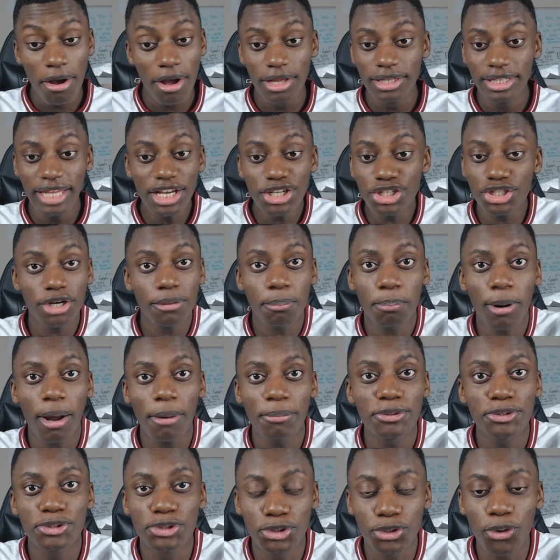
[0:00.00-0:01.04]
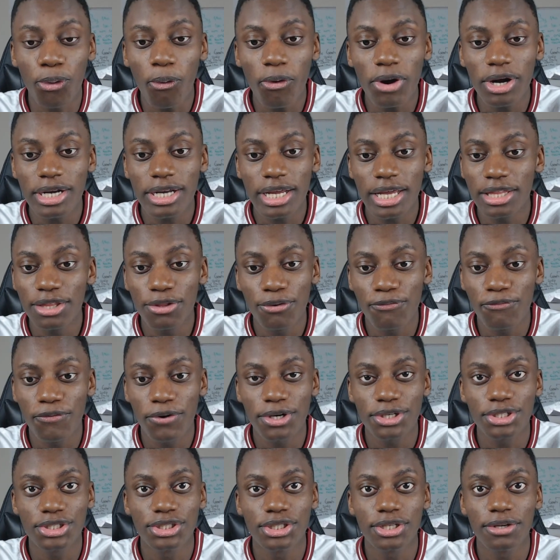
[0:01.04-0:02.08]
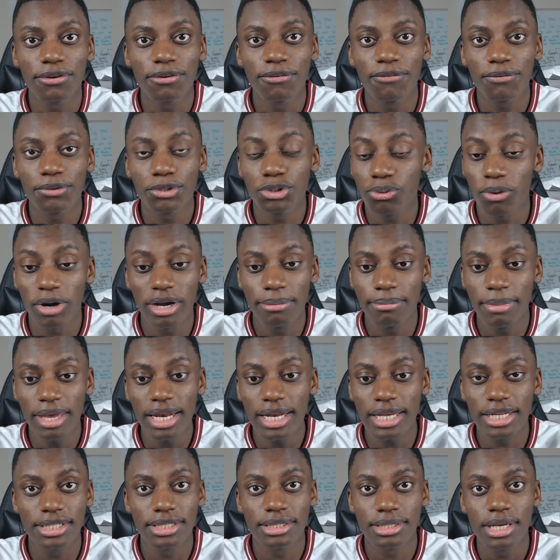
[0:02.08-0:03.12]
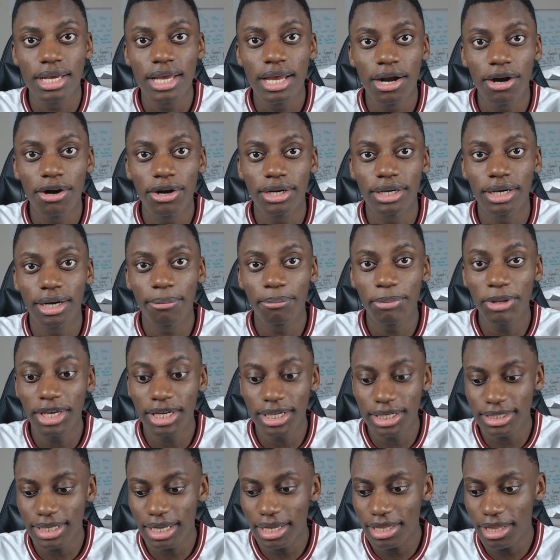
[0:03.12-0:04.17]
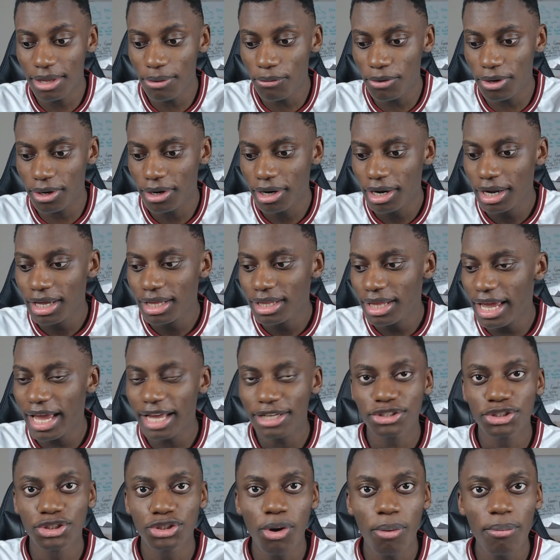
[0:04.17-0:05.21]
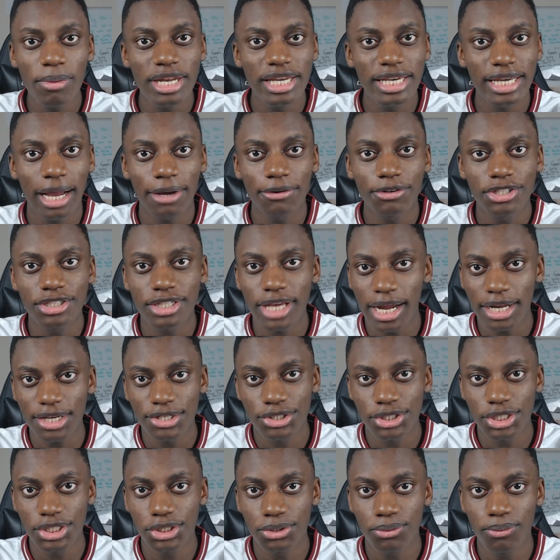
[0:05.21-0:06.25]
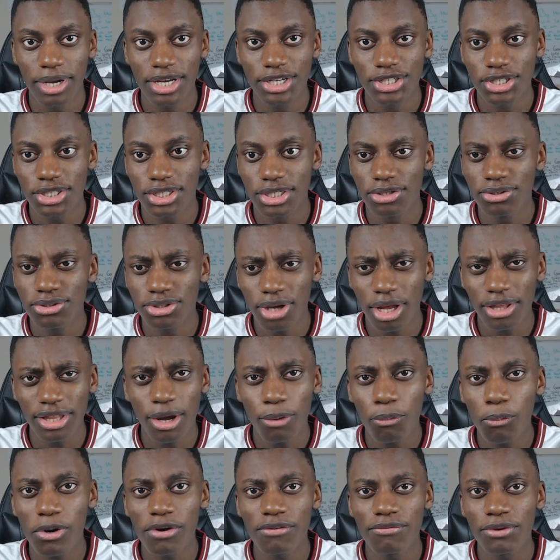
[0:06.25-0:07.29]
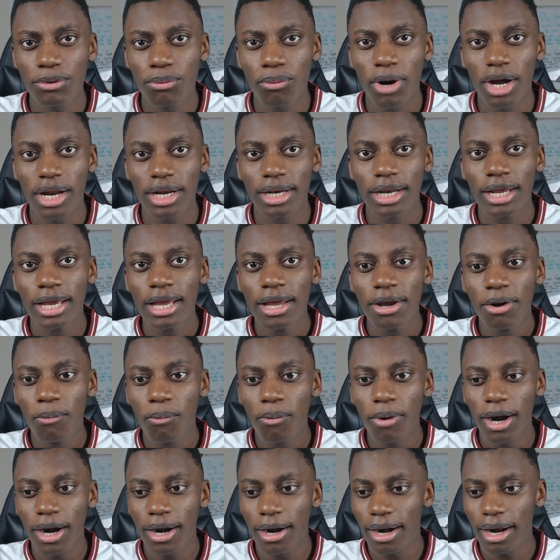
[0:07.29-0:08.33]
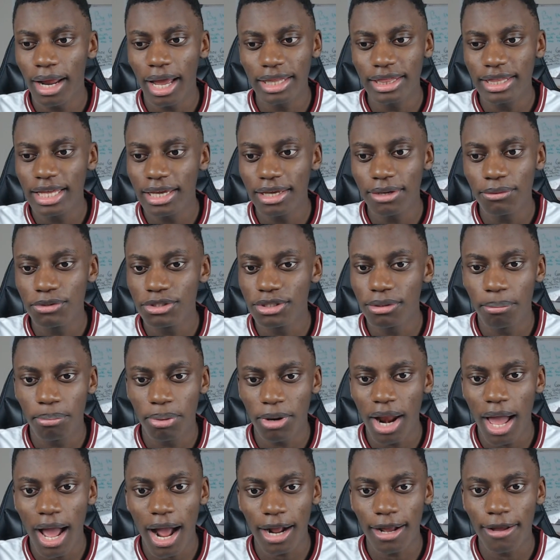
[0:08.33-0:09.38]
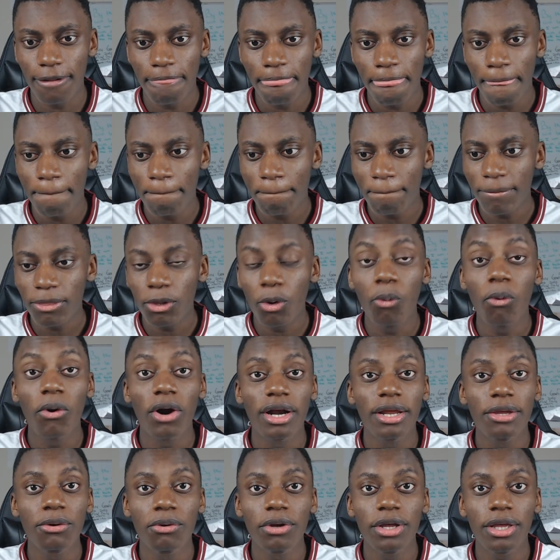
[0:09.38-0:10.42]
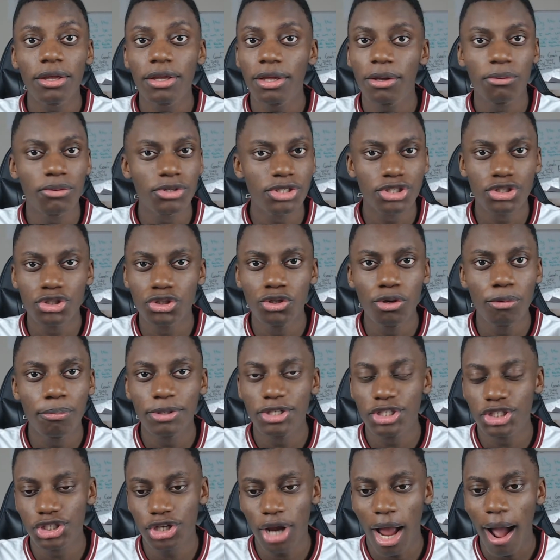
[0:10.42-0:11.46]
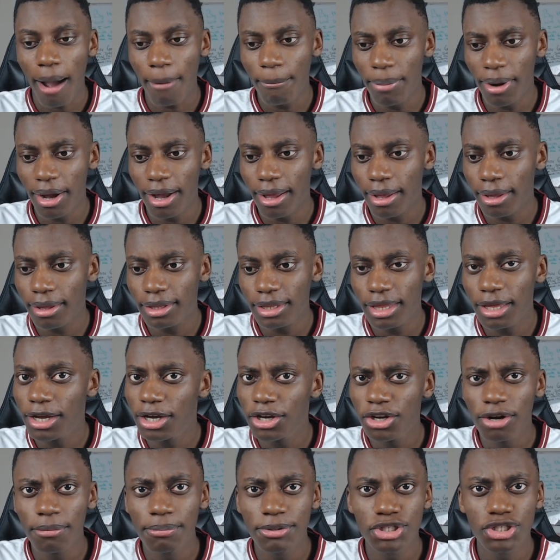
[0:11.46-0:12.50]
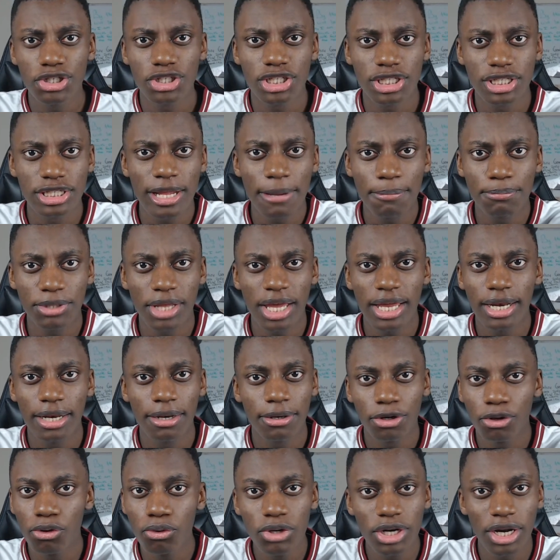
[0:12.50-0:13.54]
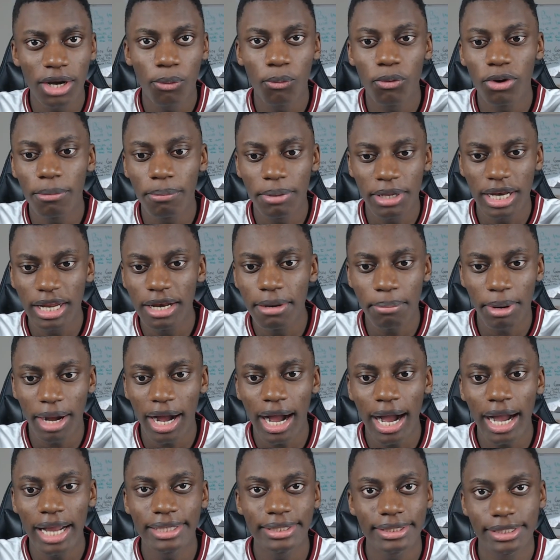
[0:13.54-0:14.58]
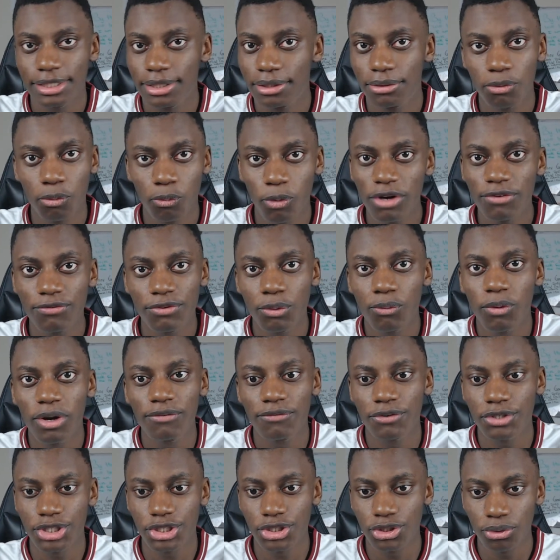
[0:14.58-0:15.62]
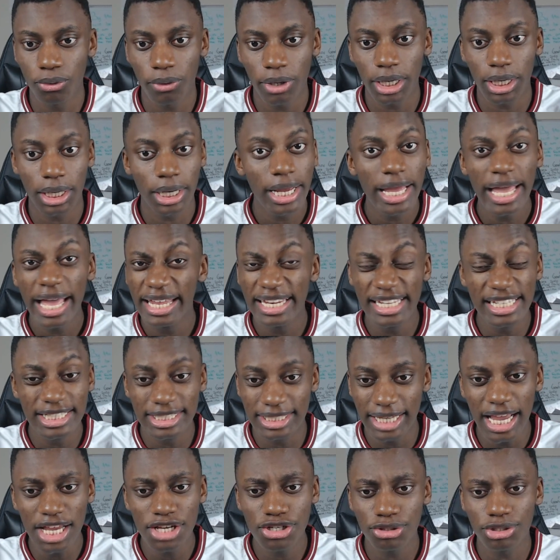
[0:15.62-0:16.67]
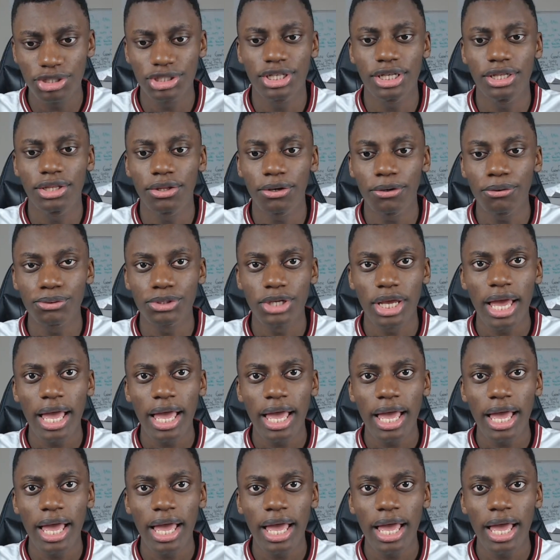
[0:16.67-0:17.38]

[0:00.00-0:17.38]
They should have probably scored in the first 20 minutes, Hertha, because they had so many counterattacking situations. You saw that 1v1 where I think it was a block or it was a stupid shot, but it could have been just slipped in and Kunha would have been in behind in 1v1 versus Neuer, and he's dangerous in those.